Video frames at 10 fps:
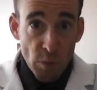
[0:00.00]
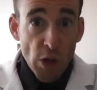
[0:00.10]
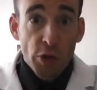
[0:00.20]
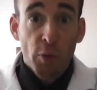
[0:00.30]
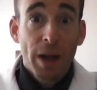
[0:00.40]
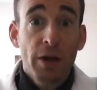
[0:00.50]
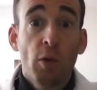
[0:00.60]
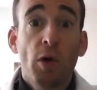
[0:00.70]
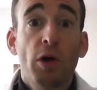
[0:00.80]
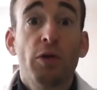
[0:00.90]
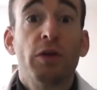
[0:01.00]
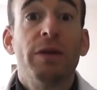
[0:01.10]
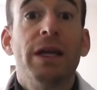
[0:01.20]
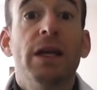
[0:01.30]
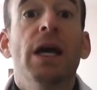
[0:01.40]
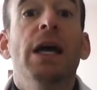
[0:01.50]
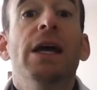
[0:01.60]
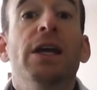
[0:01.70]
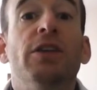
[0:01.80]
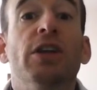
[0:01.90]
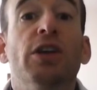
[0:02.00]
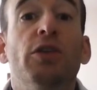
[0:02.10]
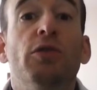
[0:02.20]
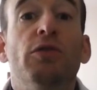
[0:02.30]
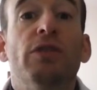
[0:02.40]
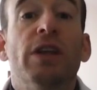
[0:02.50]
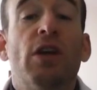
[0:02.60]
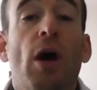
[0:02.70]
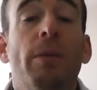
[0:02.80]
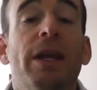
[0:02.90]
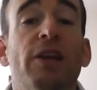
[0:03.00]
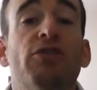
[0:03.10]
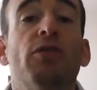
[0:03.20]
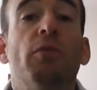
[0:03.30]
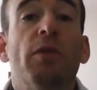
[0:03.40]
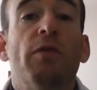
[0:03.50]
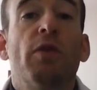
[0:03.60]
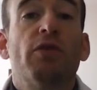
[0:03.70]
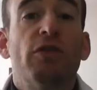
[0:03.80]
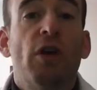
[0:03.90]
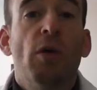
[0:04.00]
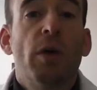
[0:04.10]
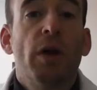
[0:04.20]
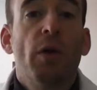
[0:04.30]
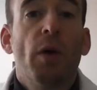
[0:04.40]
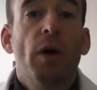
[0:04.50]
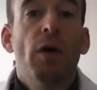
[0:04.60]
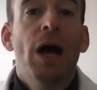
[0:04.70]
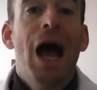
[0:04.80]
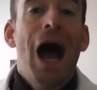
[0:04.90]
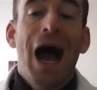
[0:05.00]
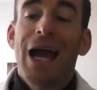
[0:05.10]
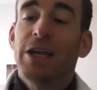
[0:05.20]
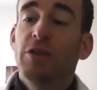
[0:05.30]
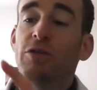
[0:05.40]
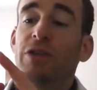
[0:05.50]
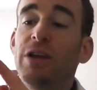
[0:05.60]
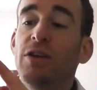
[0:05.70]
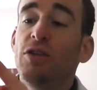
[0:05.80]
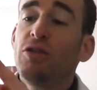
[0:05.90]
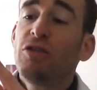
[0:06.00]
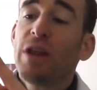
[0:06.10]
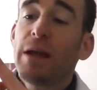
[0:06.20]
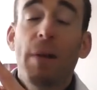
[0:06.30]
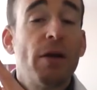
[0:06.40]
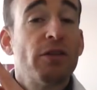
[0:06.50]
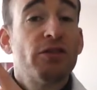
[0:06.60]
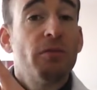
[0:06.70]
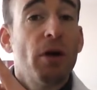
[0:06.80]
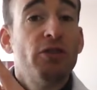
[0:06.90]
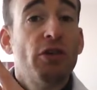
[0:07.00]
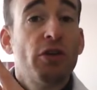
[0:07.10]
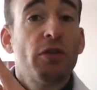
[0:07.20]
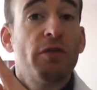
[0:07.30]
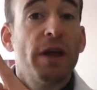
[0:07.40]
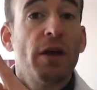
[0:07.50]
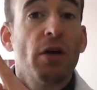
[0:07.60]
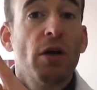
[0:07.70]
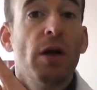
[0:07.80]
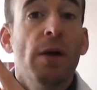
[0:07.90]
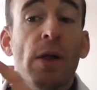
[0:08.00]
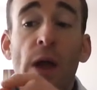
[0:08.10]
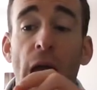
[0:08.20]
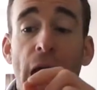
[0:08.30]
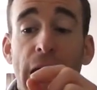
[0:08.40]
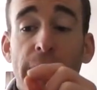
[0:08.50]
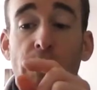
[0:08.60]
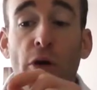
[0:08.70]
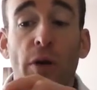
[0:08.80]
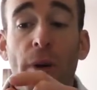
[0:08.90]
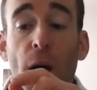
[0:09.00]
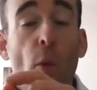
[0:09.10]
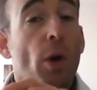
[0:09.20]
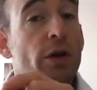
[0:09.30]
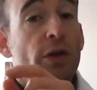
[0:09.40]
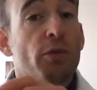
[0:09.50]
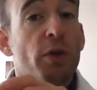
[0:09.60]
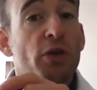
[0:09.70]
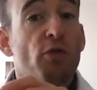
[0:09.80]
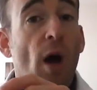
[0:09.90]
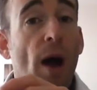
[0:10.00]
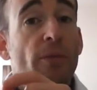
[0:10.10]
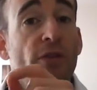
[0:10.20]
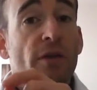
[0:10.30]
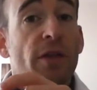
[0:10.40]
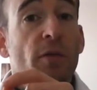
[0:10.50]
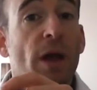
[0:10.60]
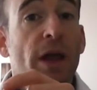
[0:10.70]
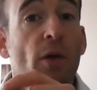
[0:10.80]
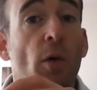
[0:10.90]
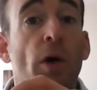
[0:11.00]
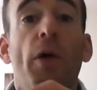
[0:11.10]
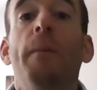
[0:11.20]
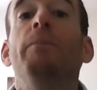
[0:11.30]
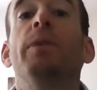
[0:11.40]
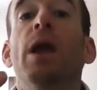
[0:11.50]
The oregano oil you need to use in combination with virgin coconut oil. Usually about a smudge on your finger, and put about 1 to 3 drops of the oregano oil.